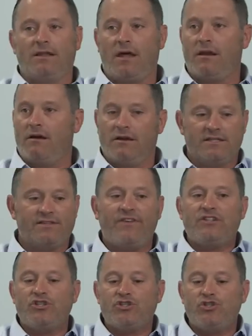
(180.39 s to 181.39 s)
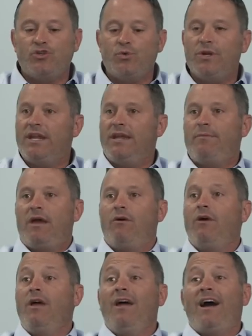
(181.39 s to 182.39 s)
a lot of audience. If I just do an
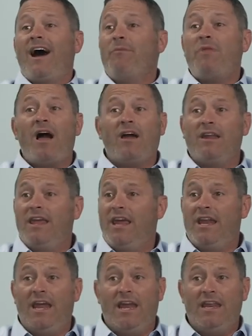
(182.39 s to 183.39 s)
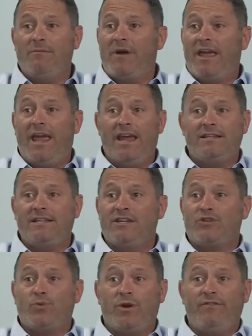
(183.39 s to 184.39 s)
email, I'm not going to hit any of my 18
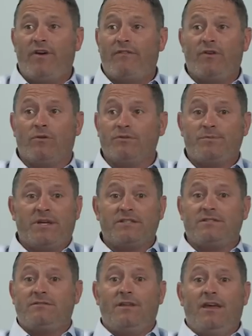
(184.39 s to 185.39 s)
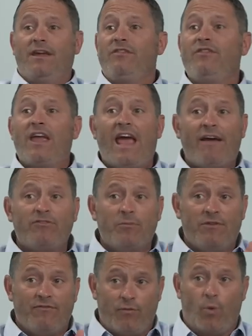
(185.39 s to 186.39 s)
to 25 year olds, because they have to
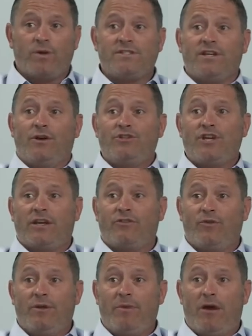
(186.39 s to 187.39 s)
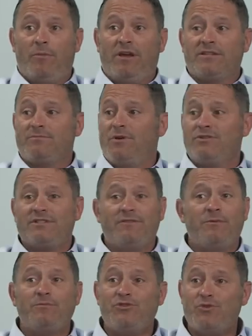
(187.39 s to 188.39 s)
be forced to go check their email, because most of
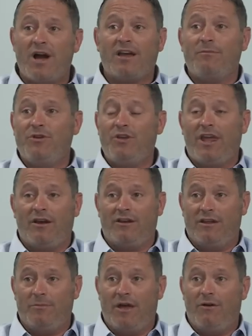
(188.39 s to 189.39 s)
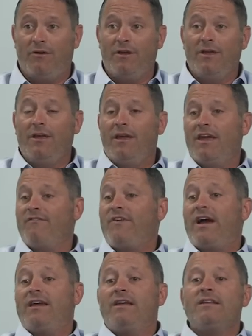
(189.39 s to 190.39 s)
them do not communicate on email. If
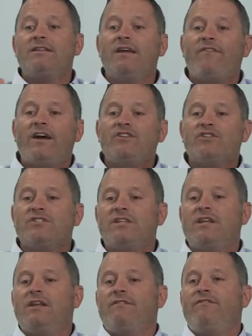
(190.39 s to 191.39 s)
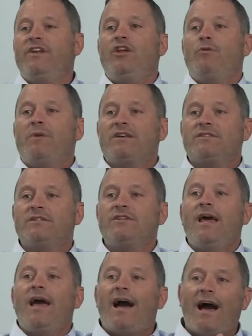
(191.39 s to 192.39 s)
I just send a video message,
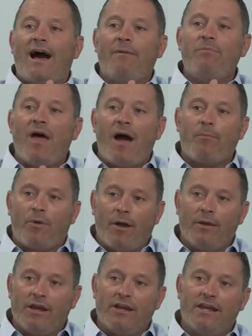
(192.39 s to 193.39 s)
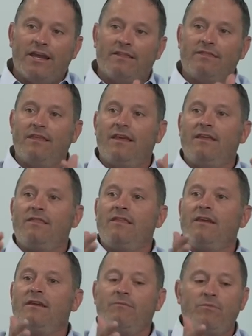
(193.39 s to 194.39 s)
I'm not probably going to get
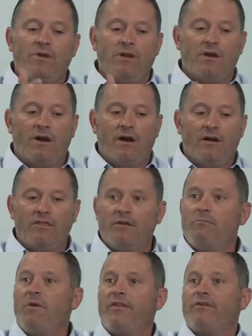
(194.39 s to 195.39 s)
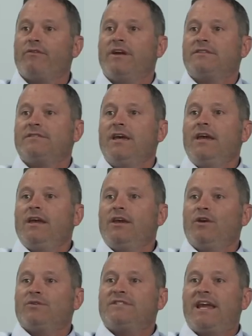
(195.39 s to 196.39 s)
the mother that's
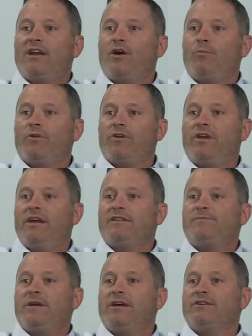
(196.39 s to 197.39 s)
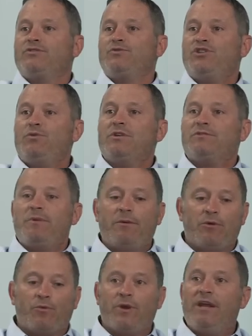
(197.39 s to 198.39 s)
staying at home with her kids because she wants to be
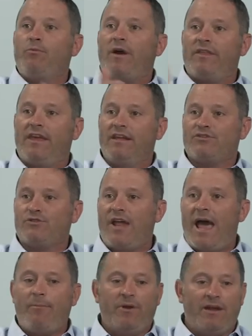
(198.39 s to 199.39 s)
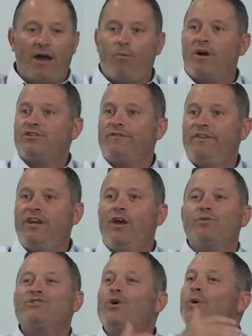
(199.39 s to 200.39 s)
able to read while the kids are napping, not watch a
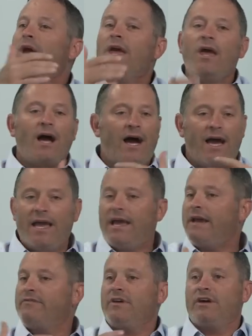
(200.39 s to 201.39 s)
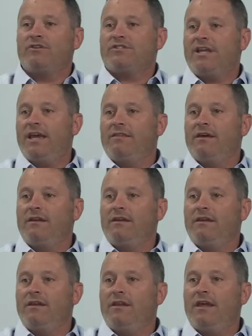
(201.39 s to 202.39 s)
video. So I have to understand that
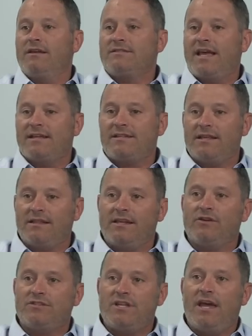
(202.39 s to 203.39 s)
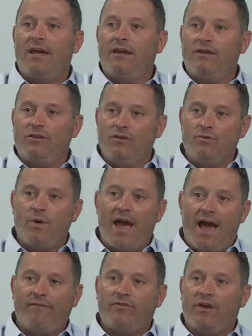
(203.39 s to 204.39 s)
as a leader today, you
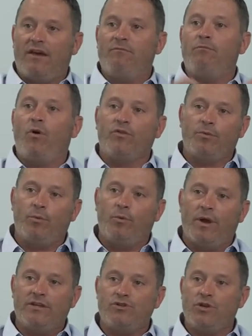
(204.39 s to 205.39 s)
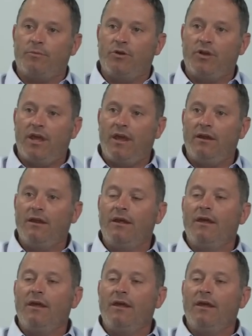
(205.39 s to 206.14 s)
have to have multiple ways you communicate,